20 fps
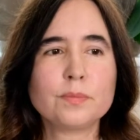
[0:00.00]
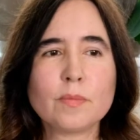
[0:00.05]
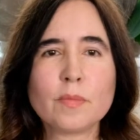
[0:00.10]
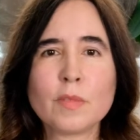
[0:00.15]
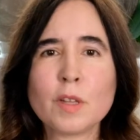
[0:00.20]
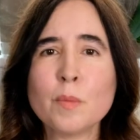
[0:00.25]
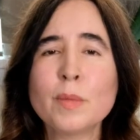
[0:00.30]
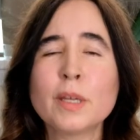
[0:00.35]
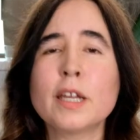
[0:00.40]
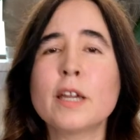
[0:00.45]

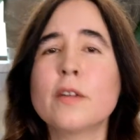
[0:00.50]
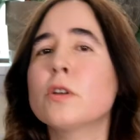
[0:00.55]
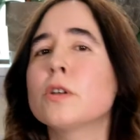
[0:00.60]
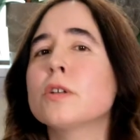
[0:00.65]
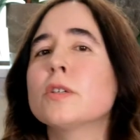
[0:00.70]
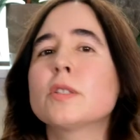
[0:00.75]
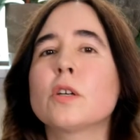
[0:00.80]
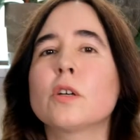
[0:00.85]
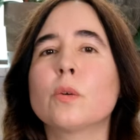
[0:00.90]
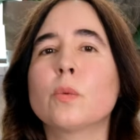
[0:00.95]
but
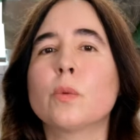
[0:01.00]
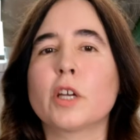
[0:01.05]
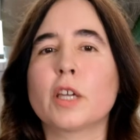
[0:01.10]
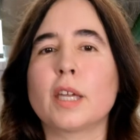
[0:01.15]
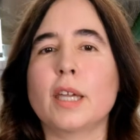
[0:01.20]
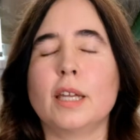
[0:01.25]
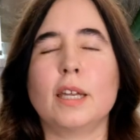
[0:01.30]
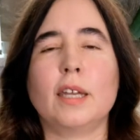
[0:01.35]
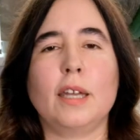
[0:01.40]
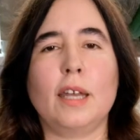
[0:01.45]
others are
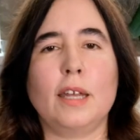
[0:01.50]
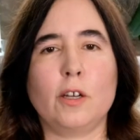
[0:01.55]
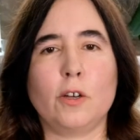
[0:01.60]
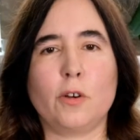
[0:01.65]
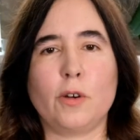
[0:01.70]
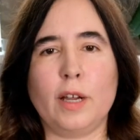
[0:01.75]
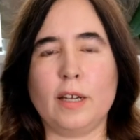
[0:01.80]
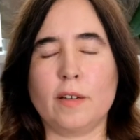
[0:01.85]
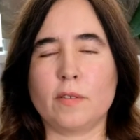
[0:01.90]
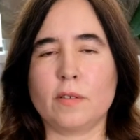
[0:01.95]
working in
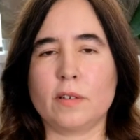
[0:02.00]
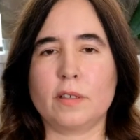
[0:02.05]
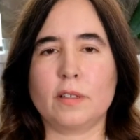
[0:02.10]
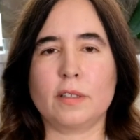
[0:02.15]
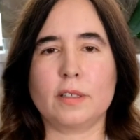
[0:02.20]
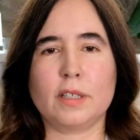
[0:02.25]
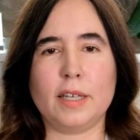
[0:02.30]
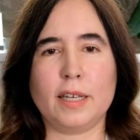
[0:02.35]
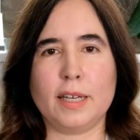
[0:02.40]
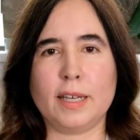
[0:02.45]
integrative
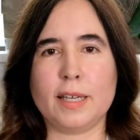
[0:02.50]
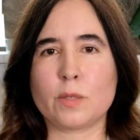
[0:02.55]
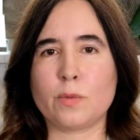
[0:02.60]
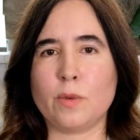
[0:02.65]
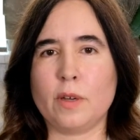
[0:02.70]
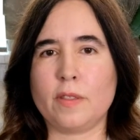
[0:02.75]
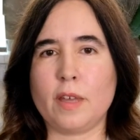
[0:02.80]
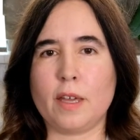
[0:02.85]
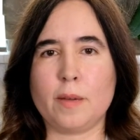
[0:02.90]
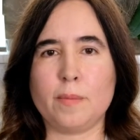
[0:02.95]
clinics
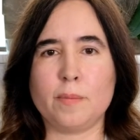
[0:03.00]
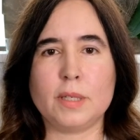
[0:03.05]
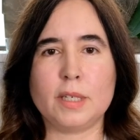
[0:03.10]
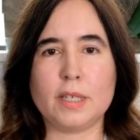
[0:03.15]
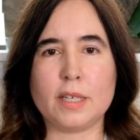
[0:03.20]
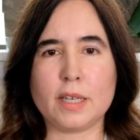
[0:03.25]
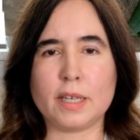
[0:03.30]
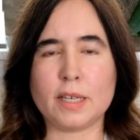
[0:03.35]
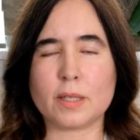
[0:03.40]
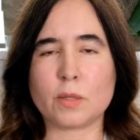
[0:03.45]
with
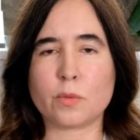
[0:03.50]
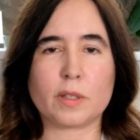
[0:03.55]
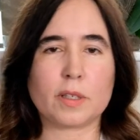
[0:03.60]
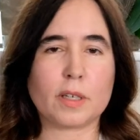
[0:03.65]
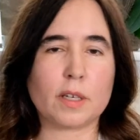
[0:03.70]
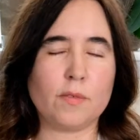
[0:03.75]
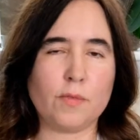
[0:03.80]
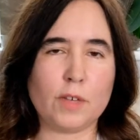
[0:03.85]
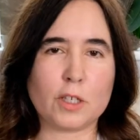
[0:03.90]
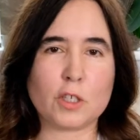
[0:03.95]
MDs, with
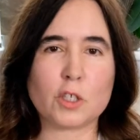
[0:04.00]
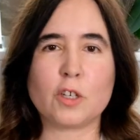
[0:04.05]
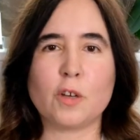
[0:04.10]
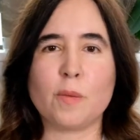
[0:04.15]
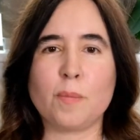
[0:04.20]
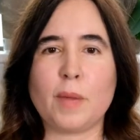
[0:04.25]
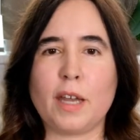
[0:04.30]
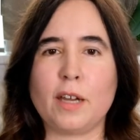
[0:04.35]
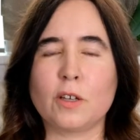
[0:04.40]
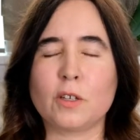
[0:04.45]
conventional
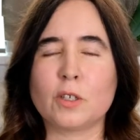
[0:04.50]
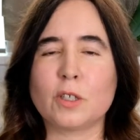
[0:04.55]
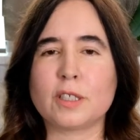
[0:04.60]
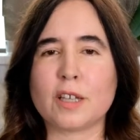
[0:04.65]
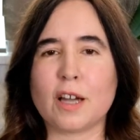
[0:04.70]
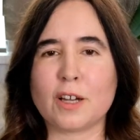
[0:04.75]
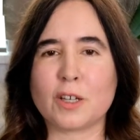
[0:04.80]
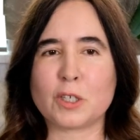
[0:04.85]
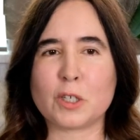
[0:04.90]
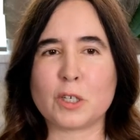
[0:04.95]
medical
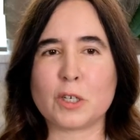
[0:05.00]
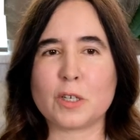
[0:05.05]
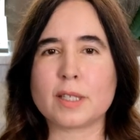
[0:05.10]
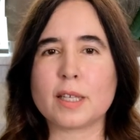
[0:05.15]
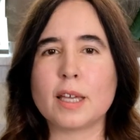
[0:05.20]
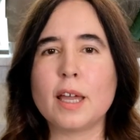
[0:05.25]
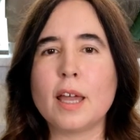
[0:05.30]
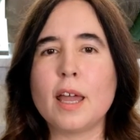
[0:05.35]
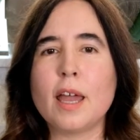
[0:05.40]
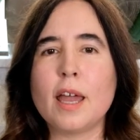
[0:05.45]
doctors.
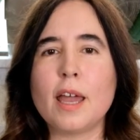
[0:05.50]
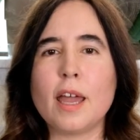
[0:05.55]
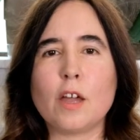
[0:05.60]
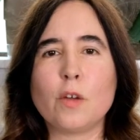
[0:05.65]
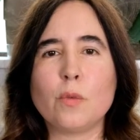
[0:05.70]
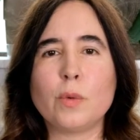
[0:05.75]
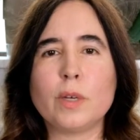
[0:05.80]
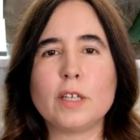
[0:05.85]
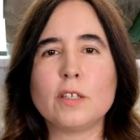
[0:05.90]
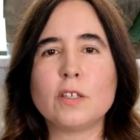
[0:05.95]
And
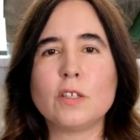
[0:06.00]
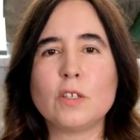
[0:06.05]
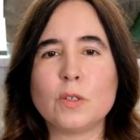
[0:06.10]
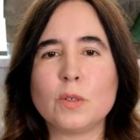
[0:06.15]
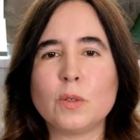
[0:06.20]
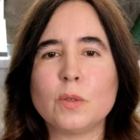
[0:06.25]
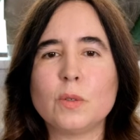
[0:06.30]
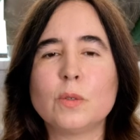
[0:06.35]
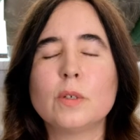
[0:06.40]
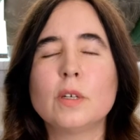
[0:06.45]
we
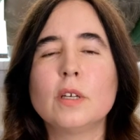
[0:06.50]
do